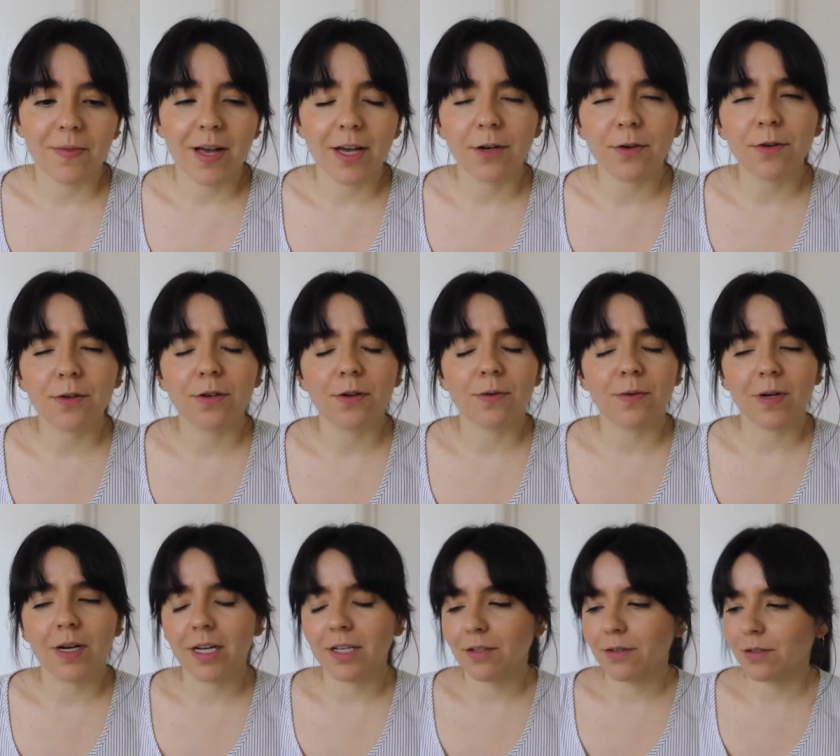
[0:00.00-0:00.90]
I don't know
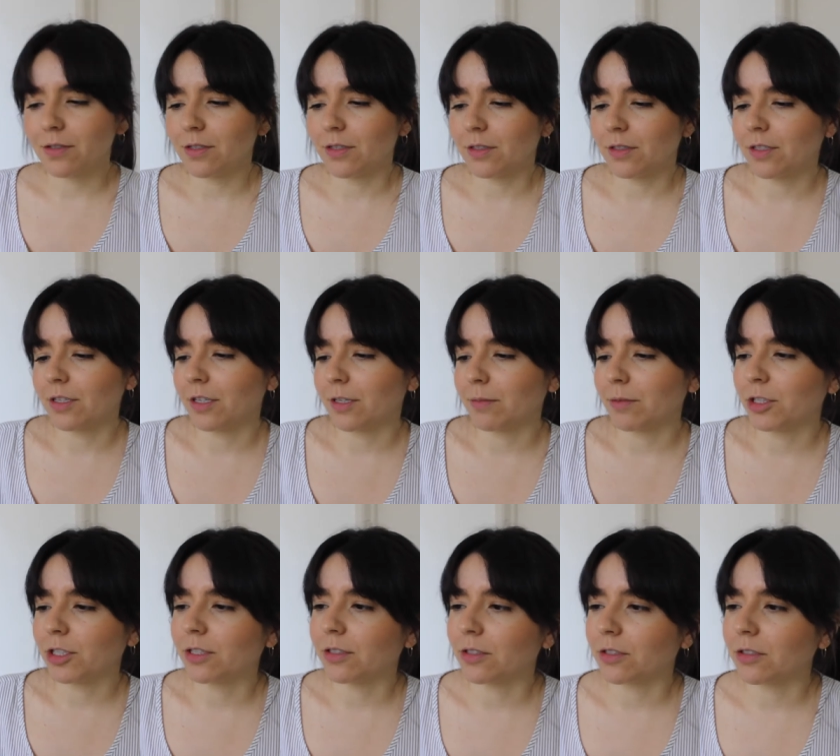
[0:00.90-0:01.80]
why I use the term
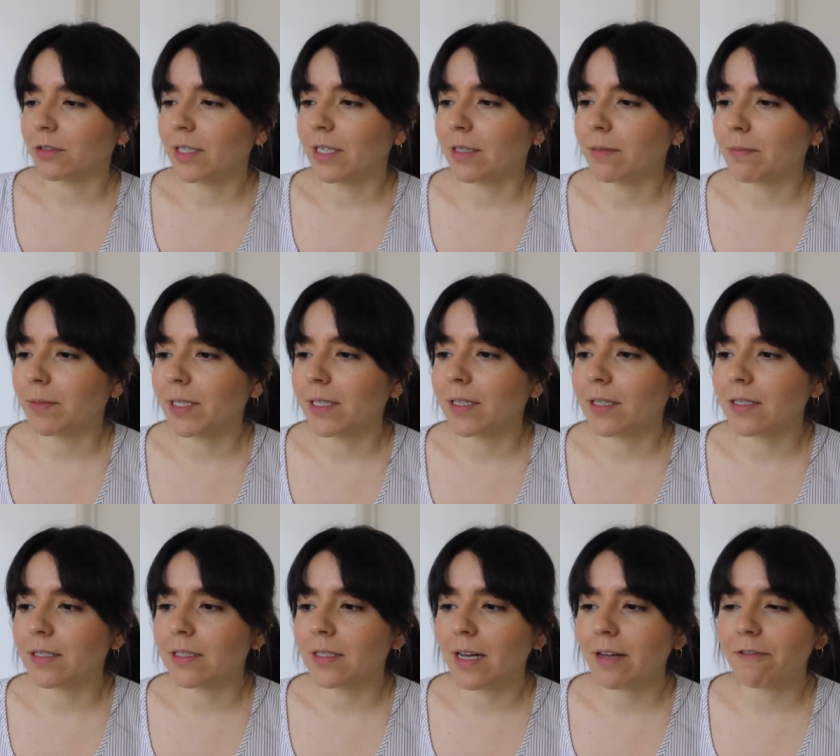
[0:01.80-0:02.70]
children
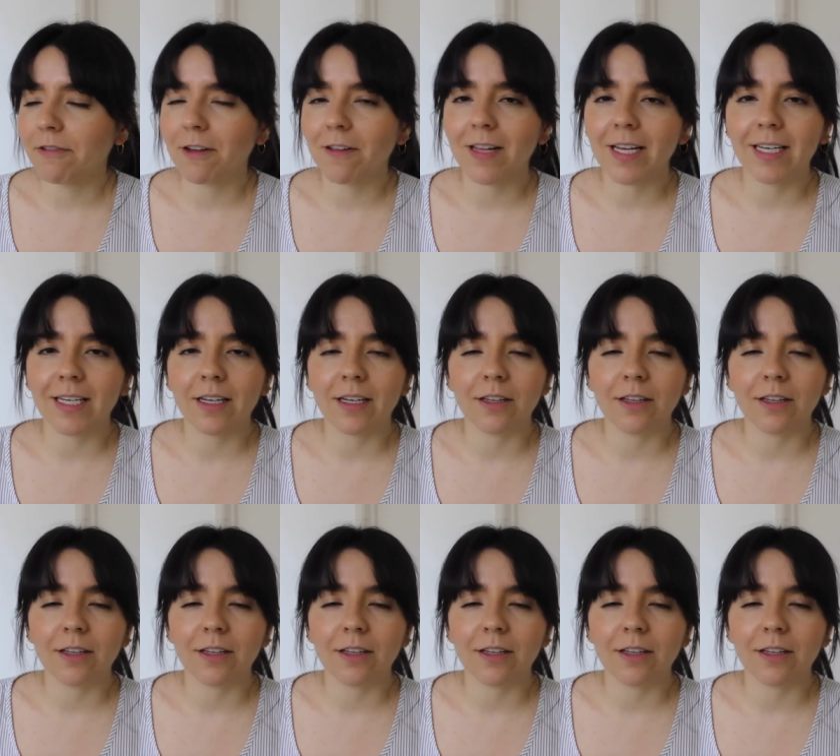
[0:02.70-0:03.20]
because I feel like